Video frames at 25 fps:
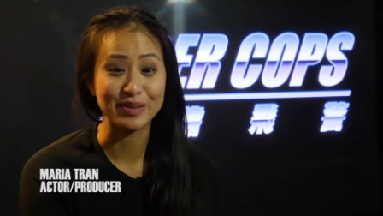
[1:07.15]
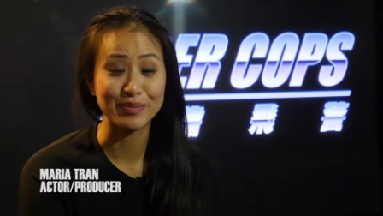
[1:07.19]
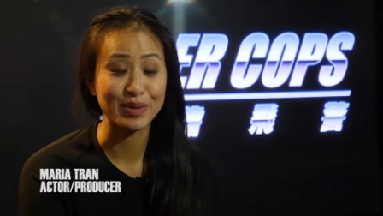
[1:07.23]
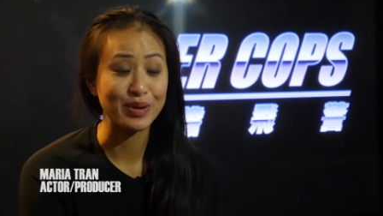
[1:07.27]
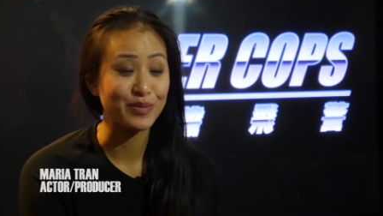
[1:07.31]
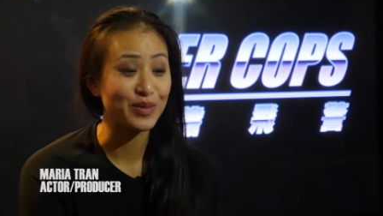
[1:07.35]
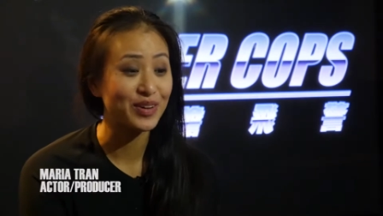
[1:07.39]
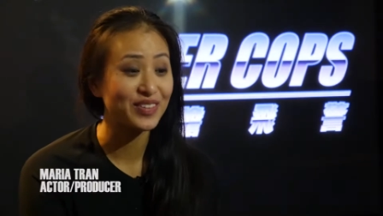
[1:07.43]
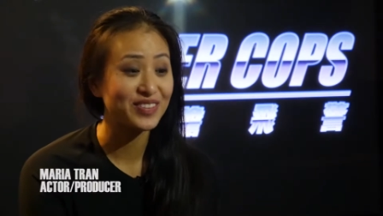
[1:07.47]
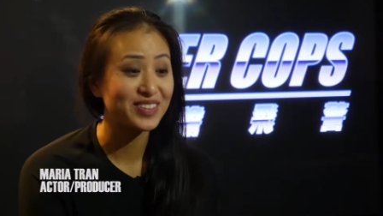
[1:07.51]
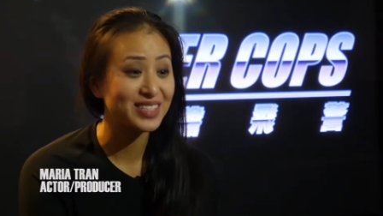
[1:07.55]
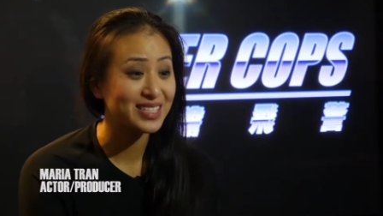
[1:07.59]
I
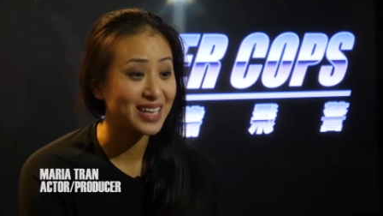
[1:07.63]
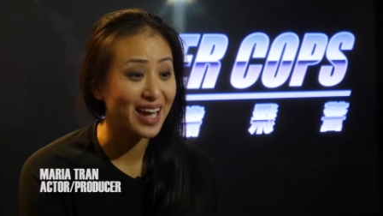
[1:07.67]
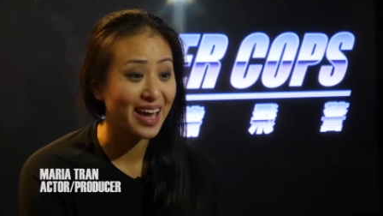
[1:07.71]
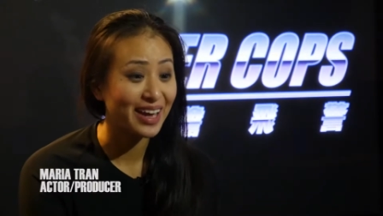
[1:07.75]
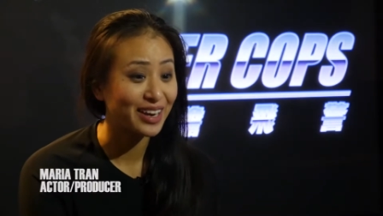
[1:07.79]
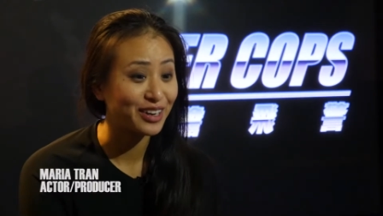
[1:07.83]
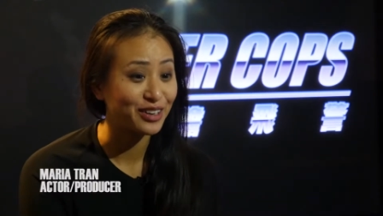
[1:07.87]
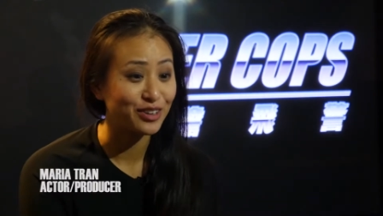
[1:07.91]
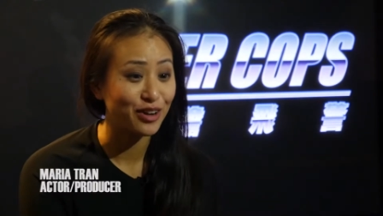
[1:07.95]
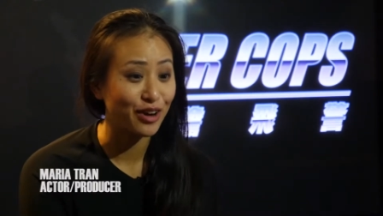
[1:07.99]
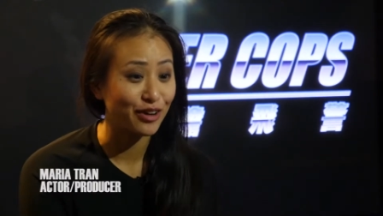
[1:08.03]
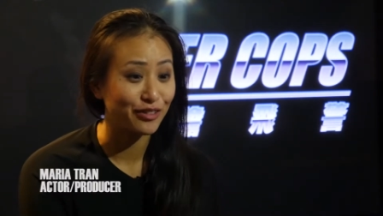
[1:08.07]
mean, we've
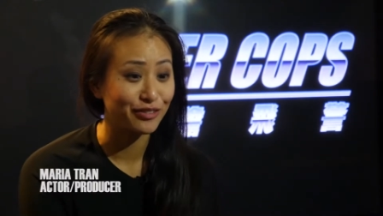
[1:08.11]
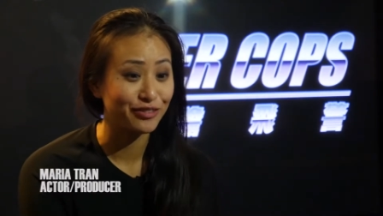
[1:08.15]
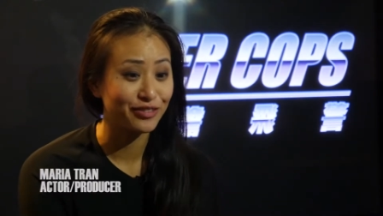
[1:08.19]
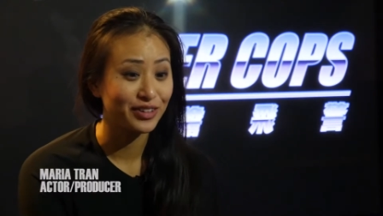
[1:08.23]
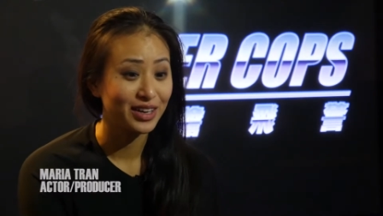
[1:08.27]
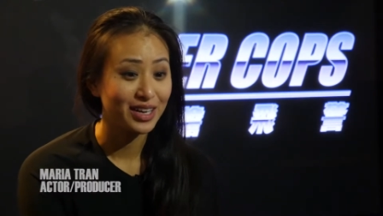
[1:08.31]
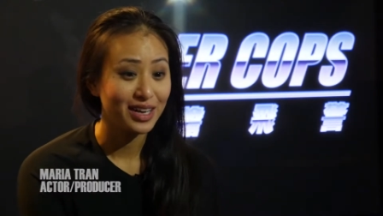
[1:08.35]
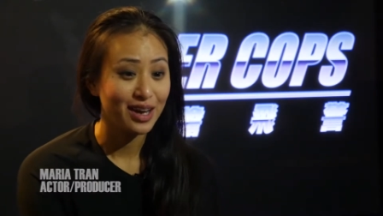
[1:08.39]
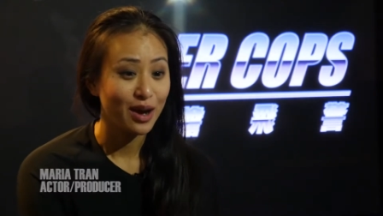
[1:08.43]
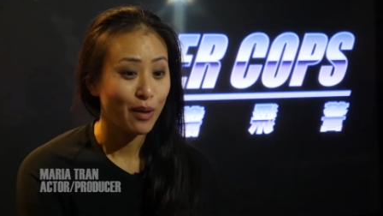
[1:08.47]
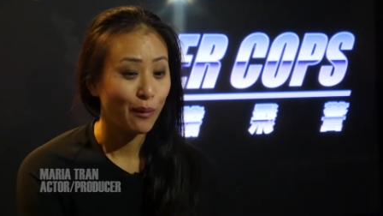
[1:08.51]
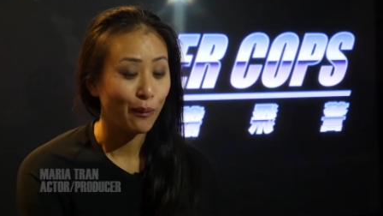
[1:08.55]
started off
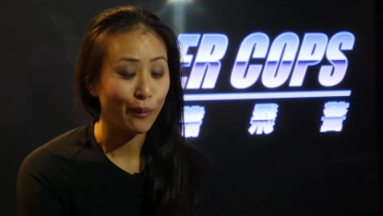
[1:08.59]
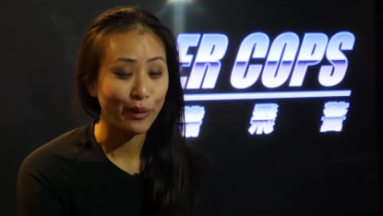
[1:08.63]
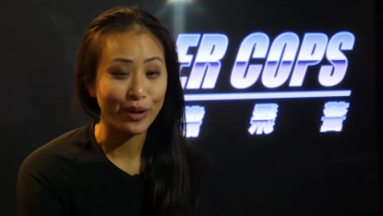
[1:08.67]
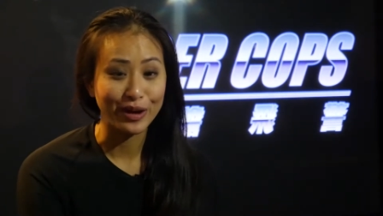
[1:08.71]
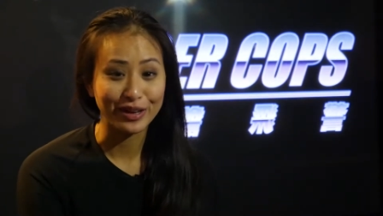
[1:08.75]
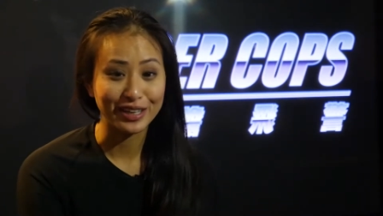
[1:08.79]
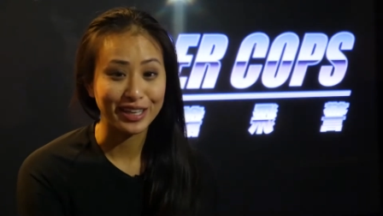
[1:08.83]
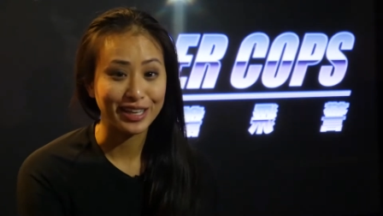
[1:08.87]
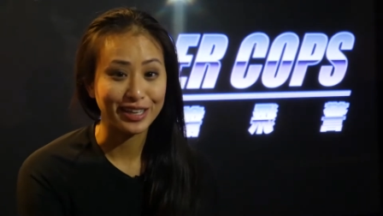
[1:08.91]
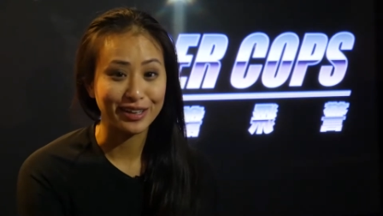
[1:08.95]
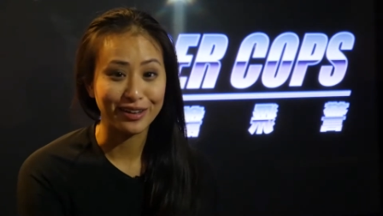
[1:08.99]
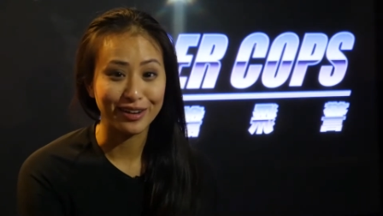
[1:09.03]

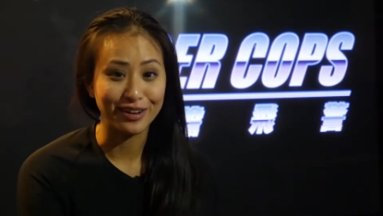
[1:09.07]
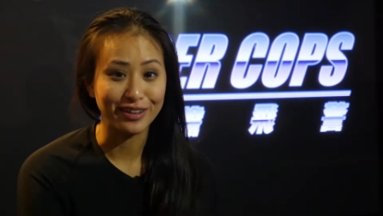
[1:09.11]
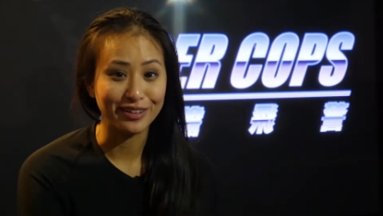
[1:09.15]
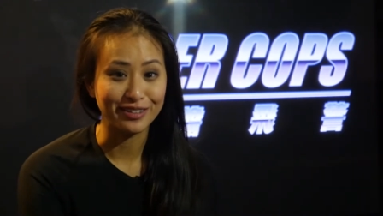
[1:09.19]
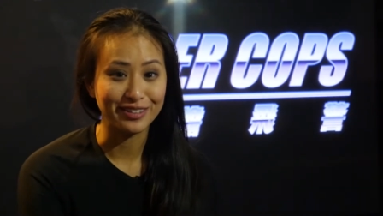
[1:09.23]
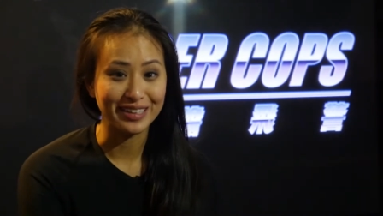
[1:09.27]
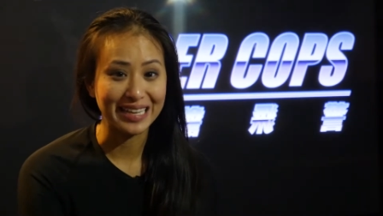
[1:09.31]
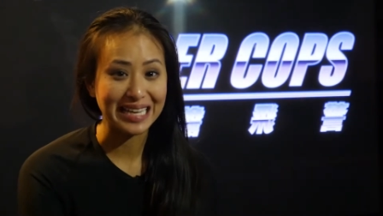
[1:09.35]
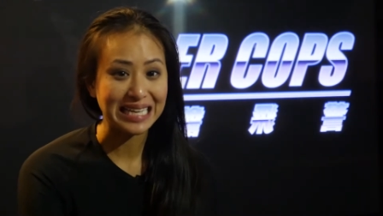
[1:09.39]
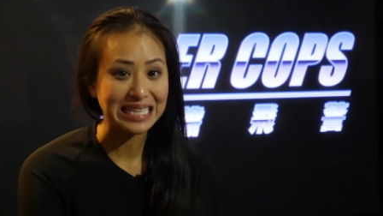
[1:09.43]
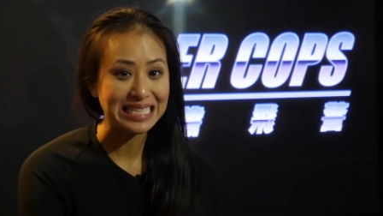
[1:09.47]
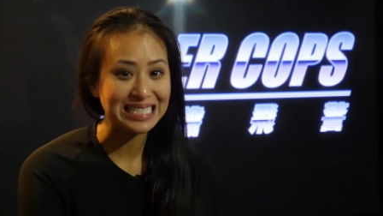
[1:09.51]
working
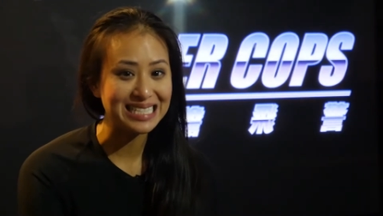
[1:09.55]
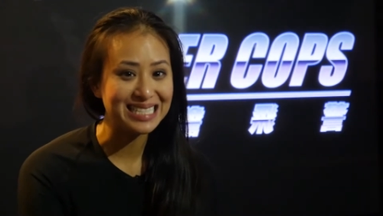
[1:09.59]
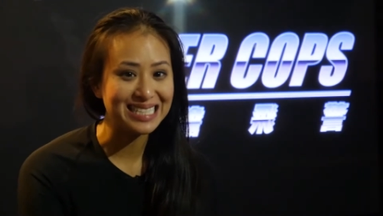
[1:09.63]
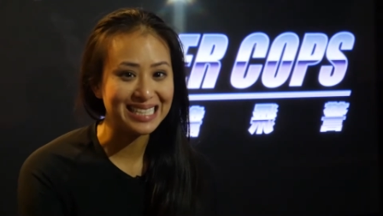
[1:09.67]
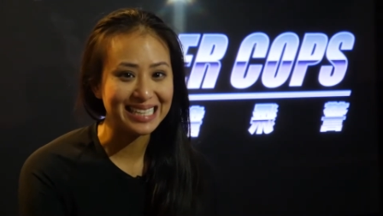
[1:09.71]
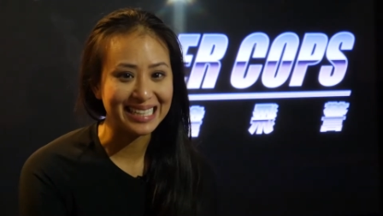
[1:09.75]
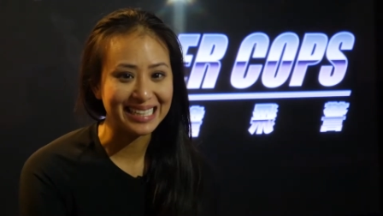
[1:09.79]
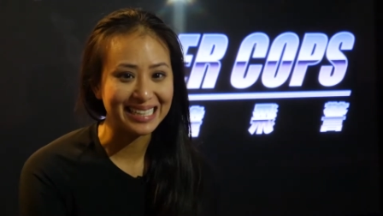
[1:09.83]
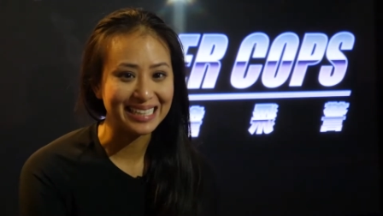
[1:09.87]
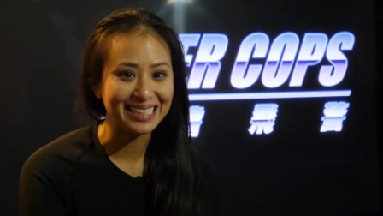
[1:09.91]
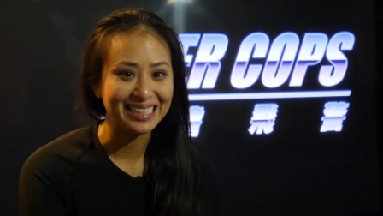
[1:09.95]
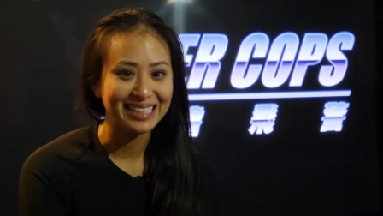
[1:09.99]
on
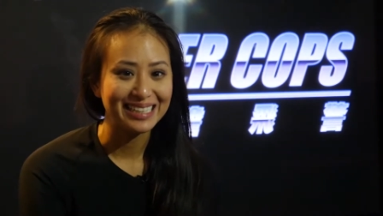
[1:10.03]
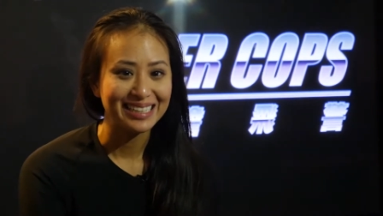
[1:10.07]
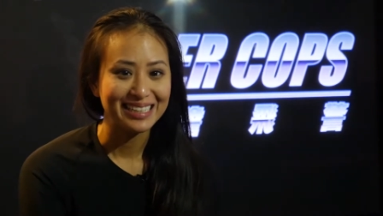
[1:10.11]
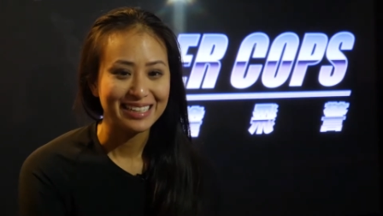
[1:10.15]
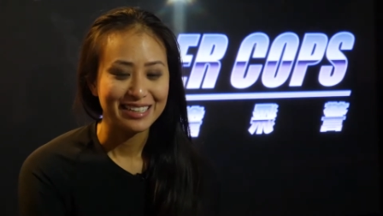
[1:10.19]
indie